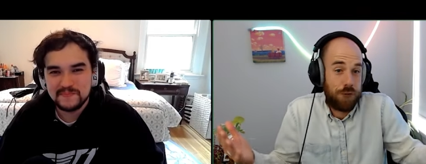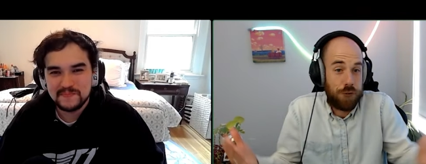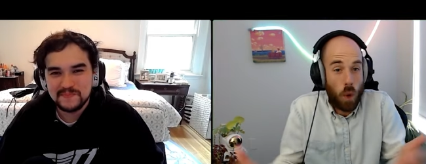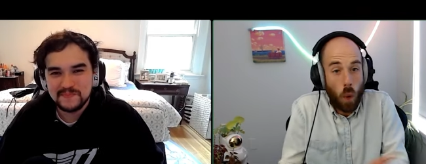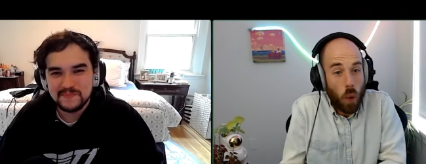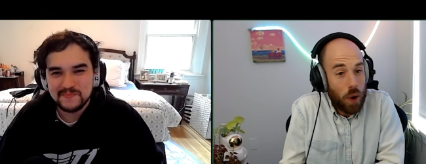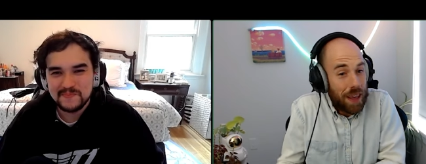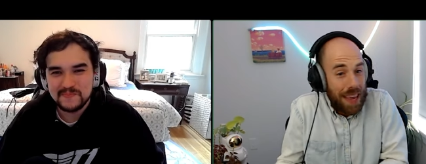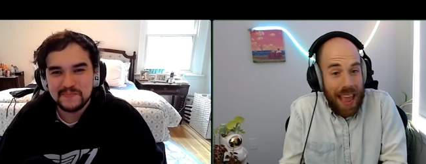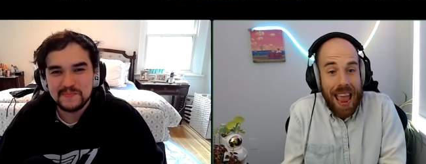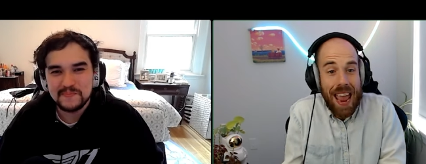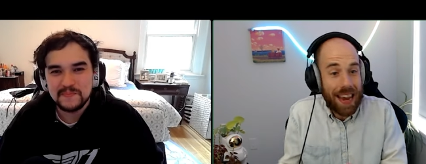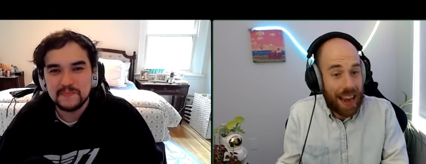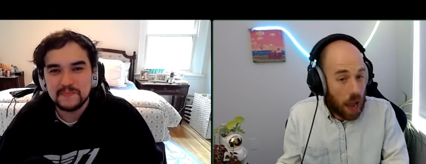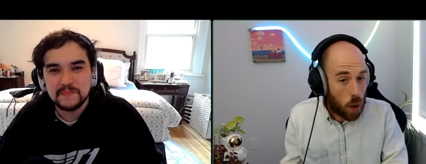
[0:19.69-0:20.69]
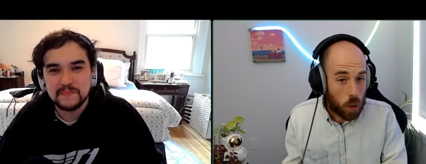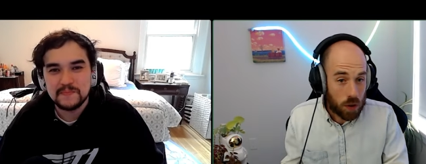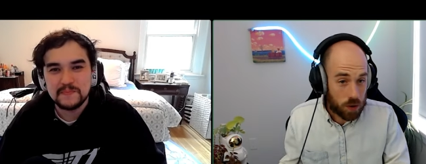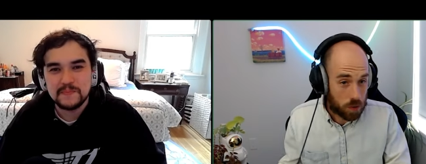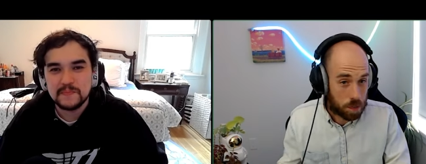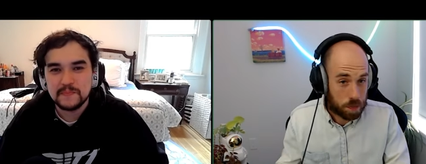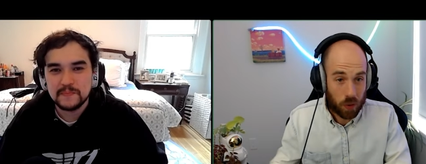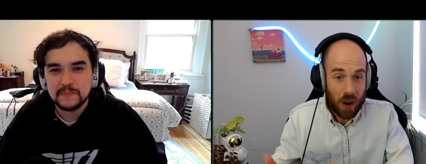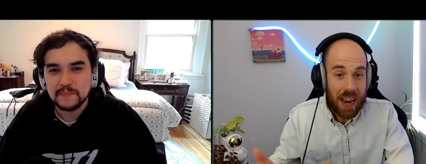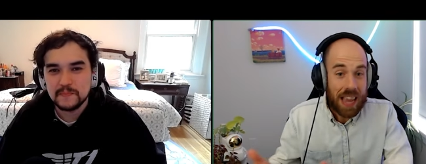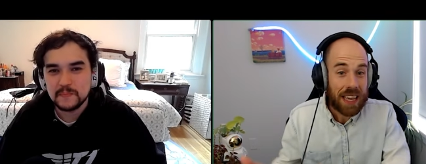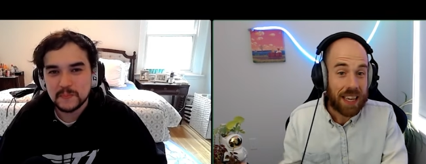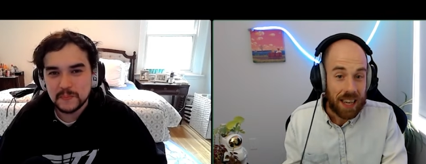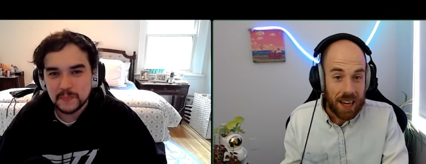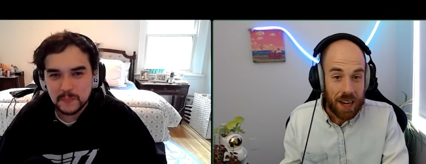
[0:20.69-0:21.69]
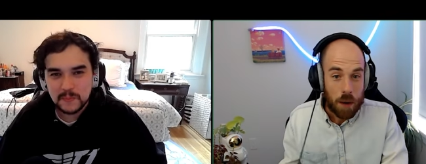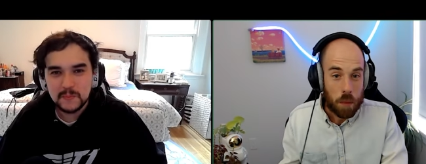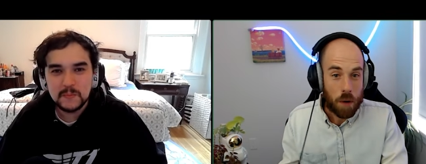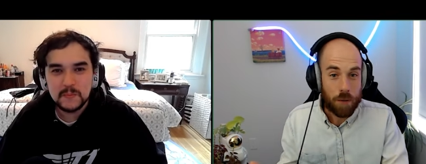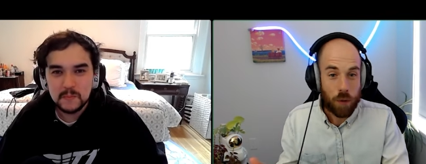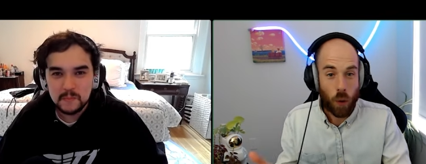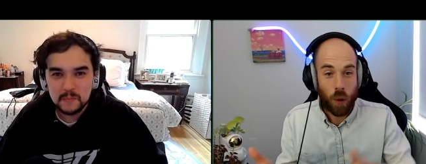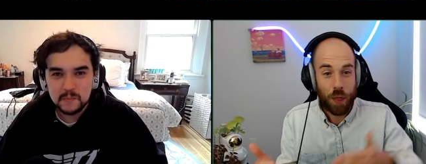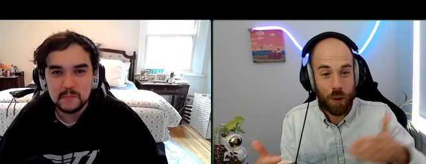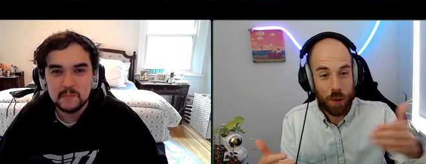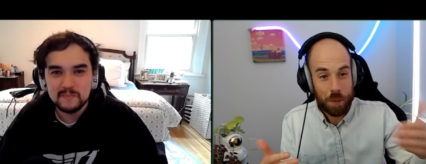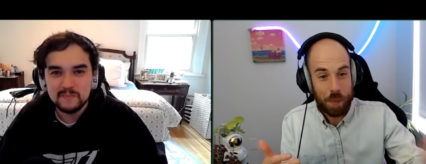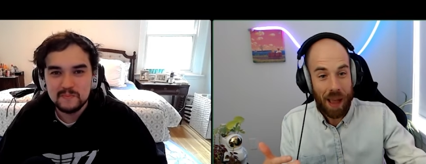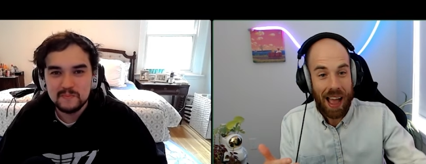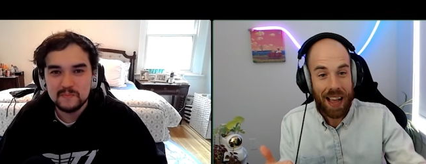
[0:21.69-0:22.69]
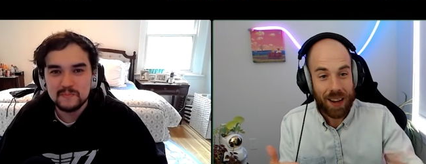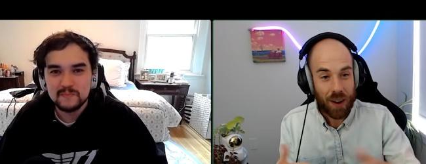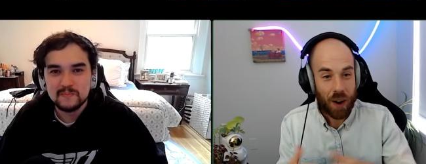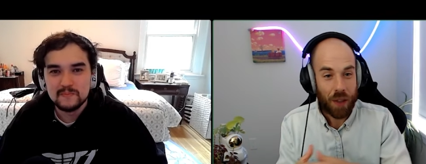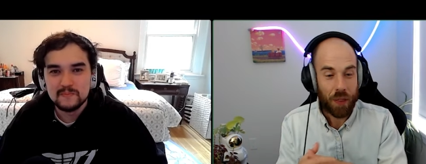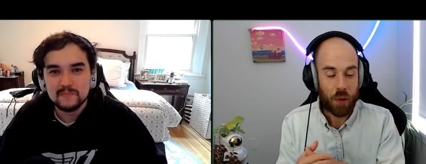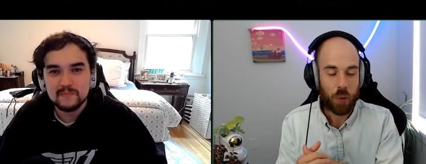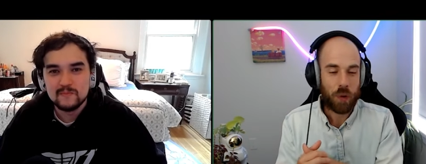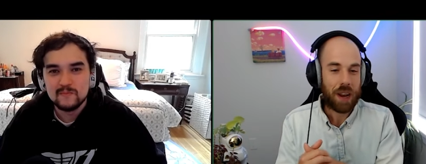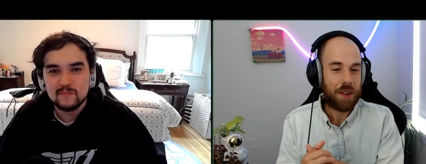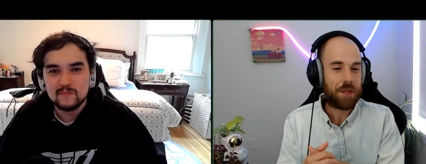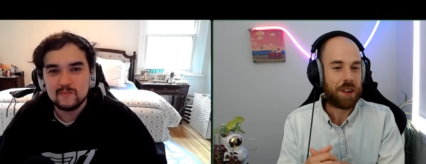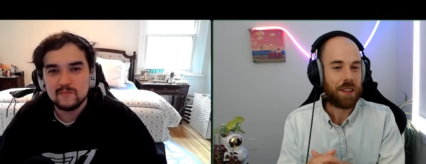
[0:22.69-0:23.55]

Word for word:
Speaker 1: forty-eight hours break before they're back on the Rift.